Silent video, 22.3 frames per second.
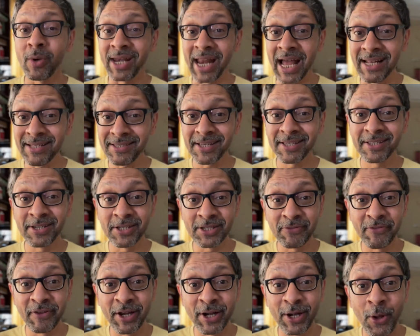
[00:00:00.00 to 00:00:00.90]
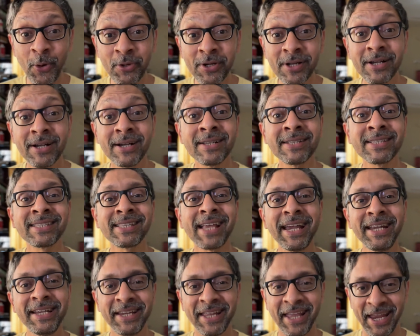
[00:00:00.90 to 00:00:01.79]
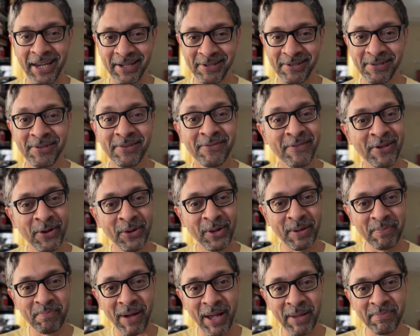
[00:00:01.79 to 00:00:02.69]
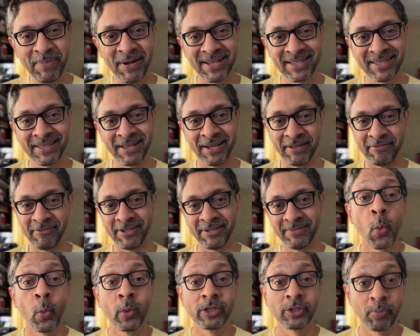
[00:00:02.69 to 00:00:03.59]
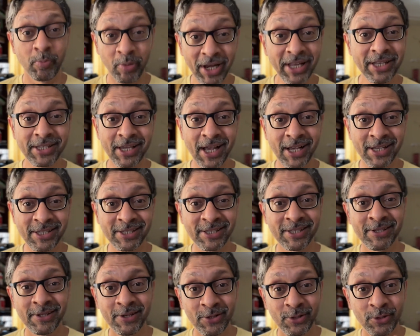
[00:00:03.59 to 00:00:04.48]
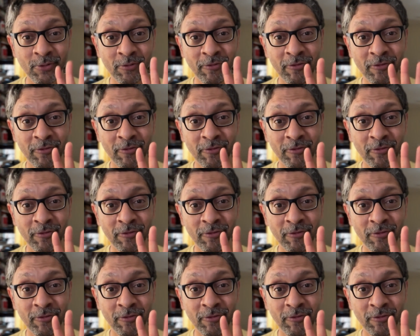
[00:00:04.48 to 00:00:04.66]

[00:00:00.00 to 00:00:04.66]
our ancestors figured out a side gate where you can bypass the liver, which brings us to